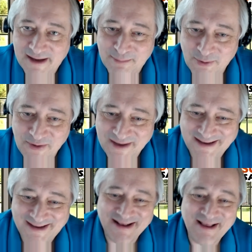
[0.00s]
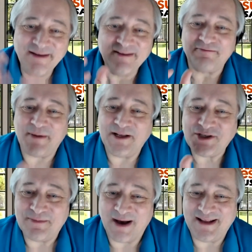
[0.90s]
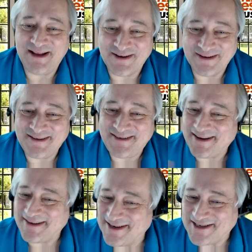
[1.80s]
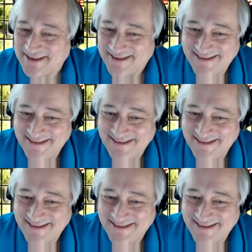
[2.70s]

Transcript: employee. Spend your money on a technician.